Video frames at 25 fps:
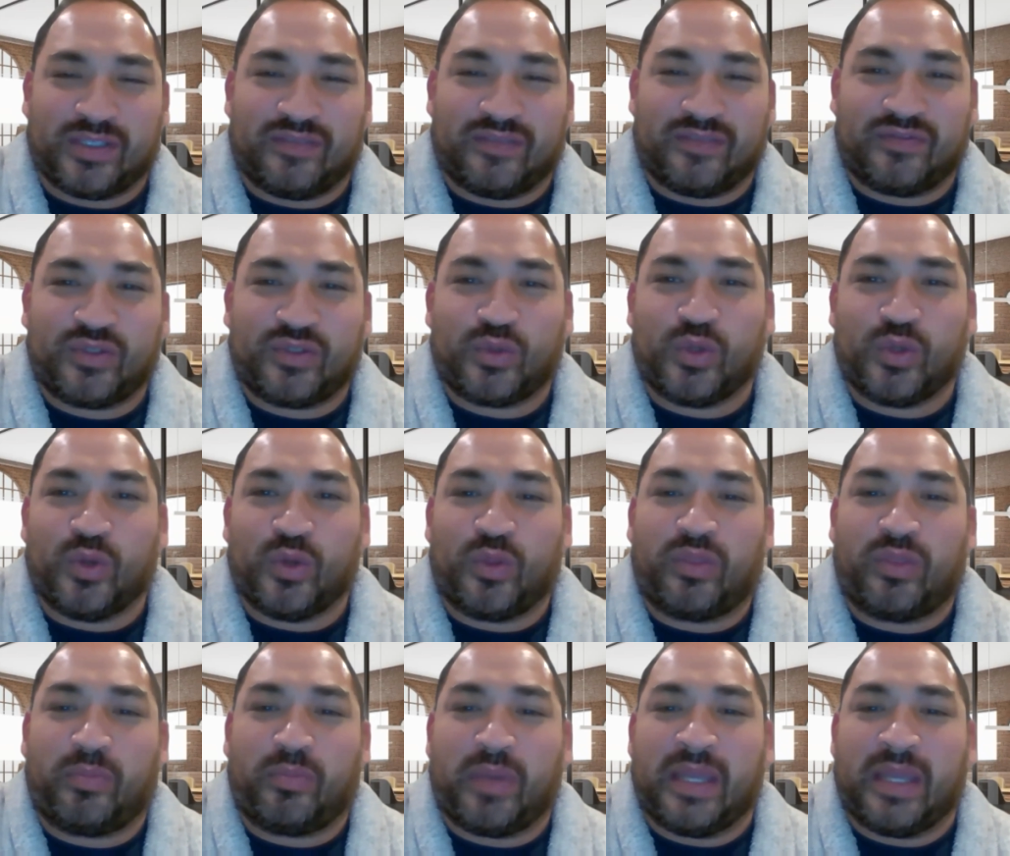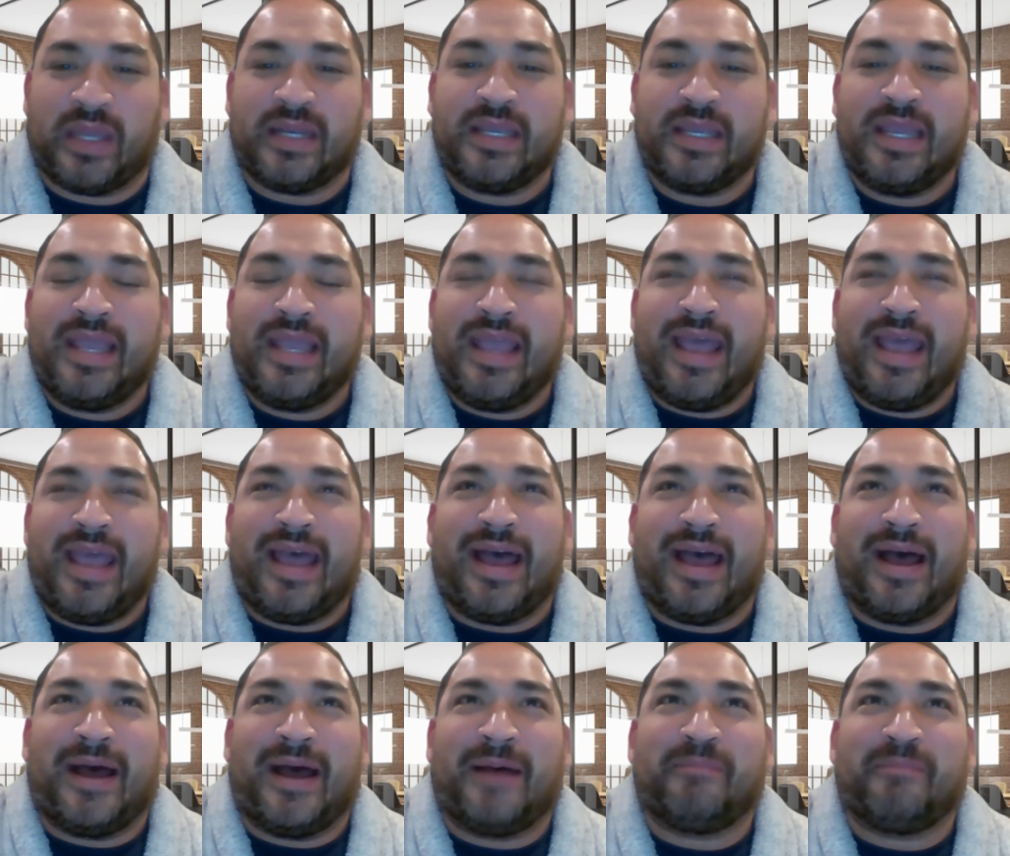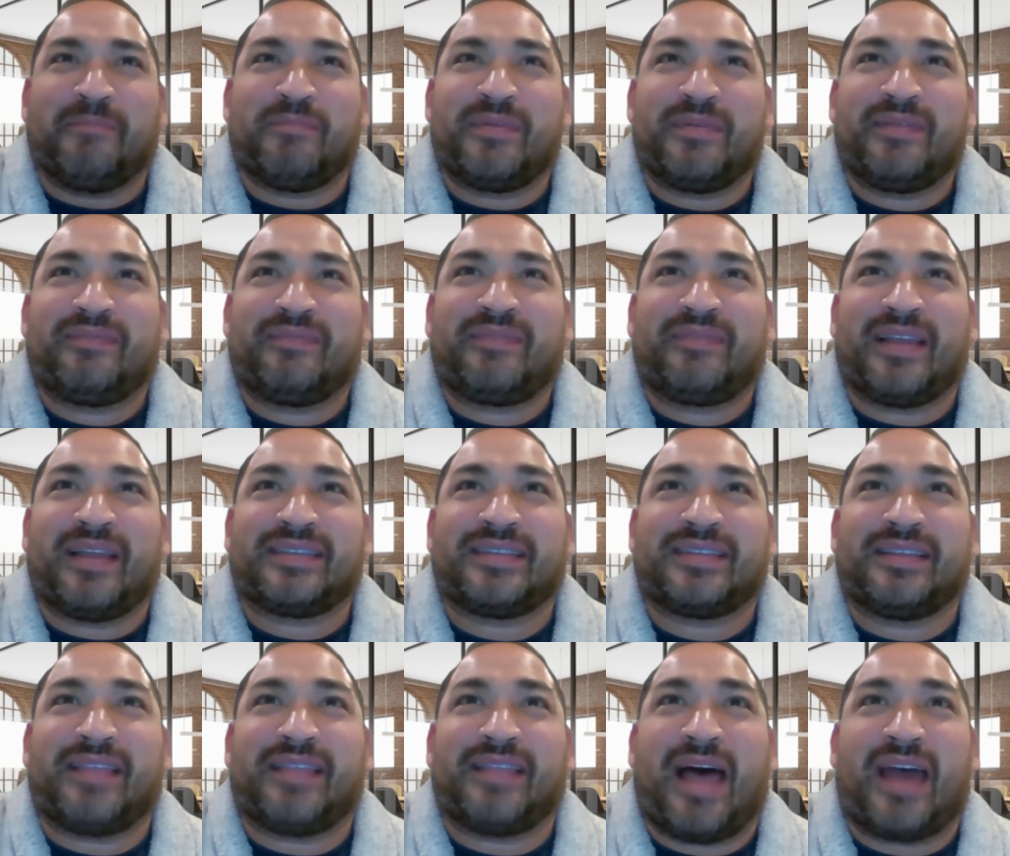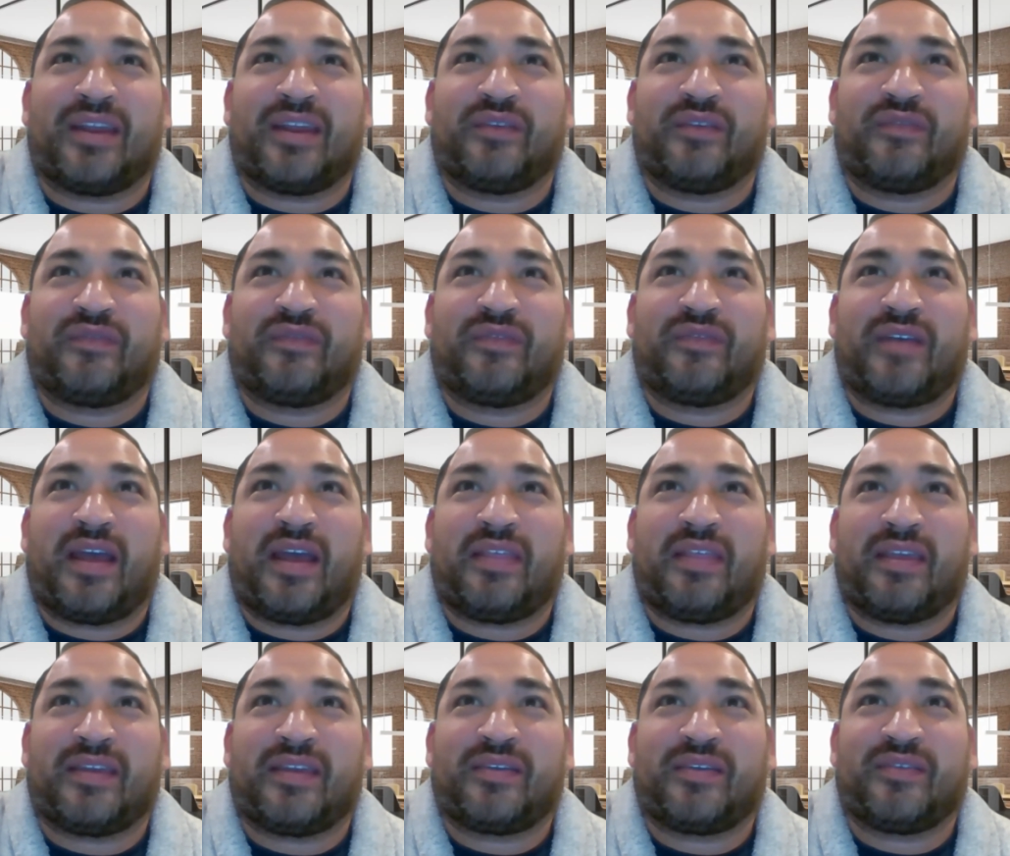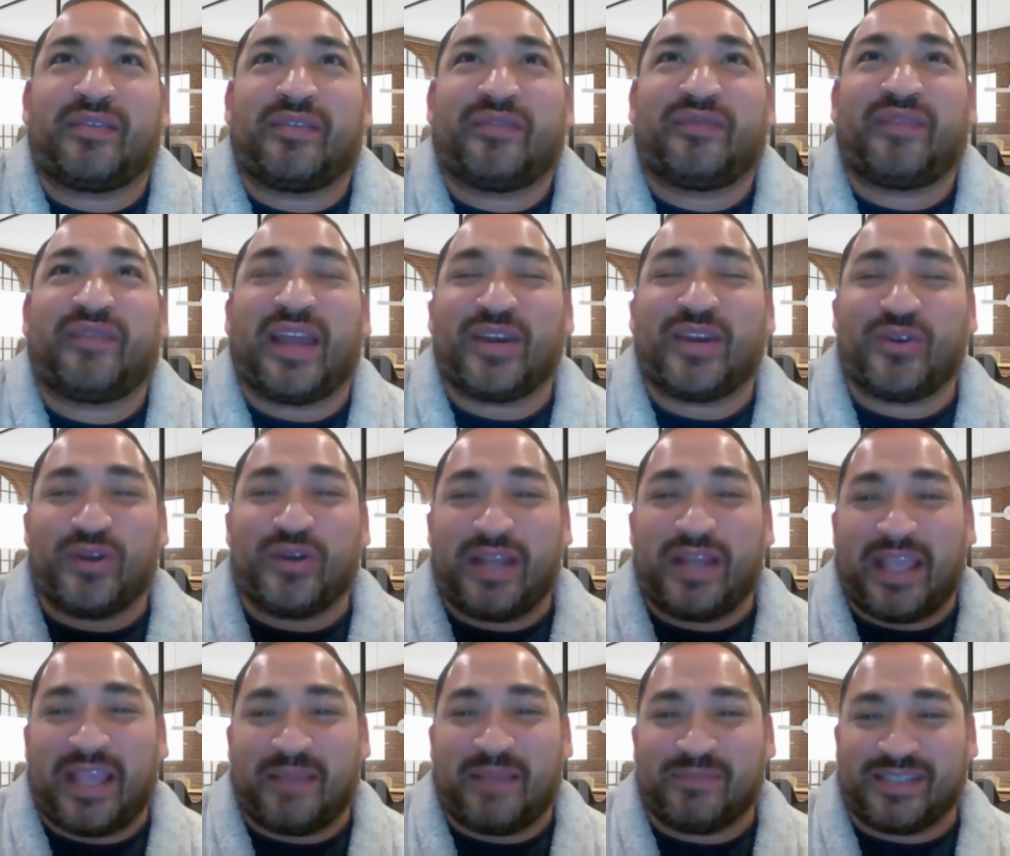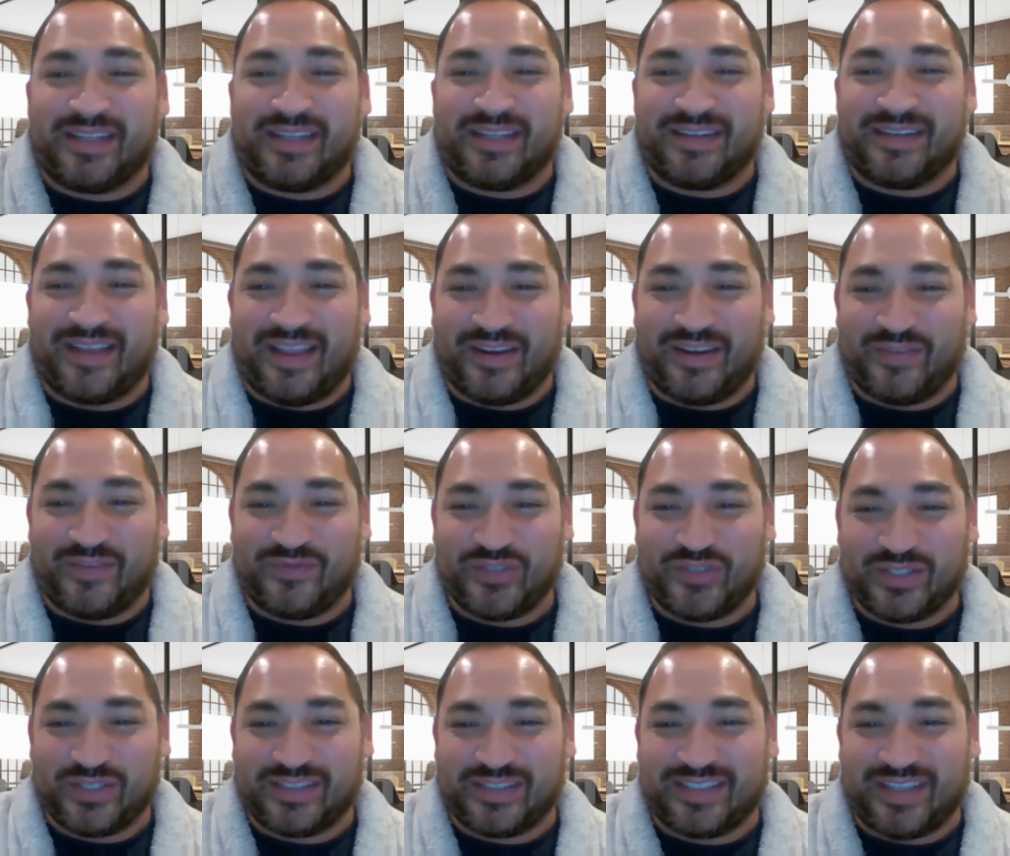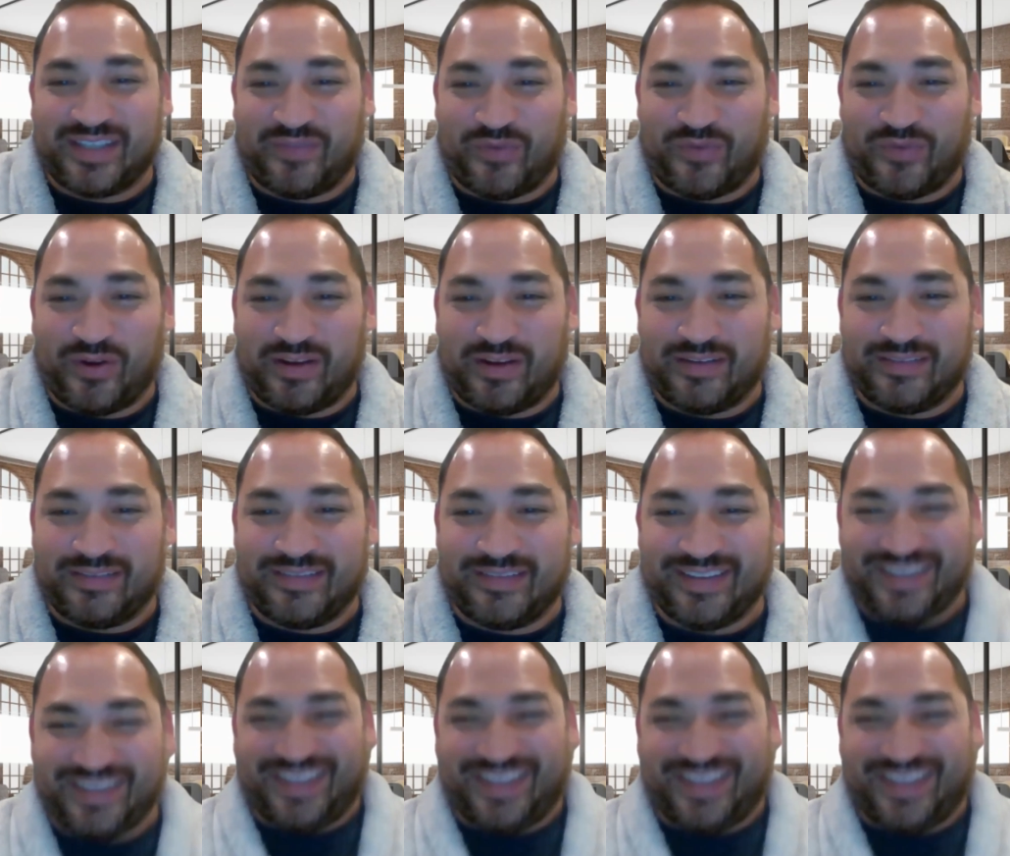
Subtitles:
of truth, but that's a lot of, I think, vendor names and kind of just different